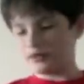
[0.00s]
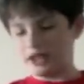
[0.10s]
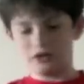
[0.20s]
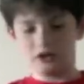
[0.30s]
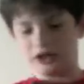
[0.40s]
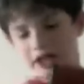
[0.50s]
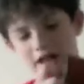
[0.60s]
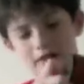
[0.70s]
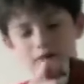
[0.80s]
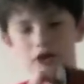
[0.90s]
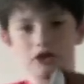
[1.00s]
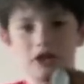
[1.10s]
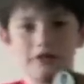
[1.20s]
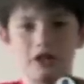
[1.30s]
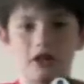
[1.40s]
And you'll see here, you just
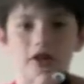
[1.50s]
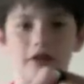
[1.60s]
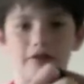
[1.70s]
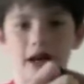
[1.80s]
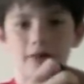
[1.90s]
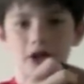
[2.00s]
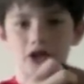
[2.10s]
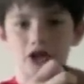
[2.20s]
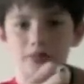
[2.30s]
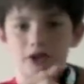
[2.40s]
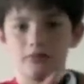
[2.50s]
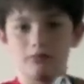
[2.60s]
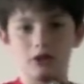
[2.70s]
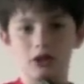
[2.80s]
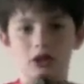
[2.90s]
lift down on that flap like a Thompson.
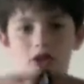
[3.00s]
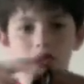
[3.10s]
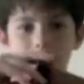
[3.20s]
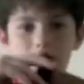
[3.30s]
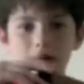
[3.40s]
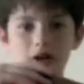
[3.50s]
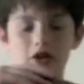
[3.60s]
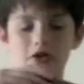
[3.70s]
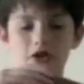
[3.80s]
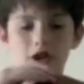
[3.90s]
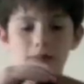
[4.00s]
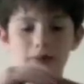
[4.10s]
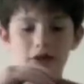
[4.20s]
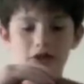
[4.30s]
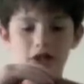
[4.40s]
You'll find a button at the top,
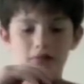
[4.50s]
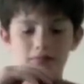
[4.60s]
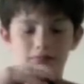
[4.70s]
press on it,